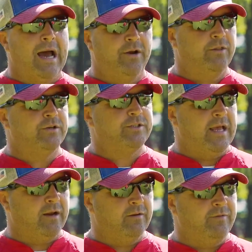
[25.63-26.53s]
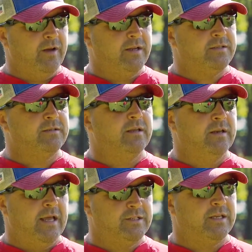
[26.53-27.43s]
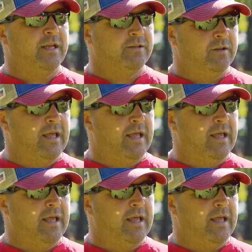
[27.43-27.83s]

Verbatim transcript: honor their sacrifice and educate their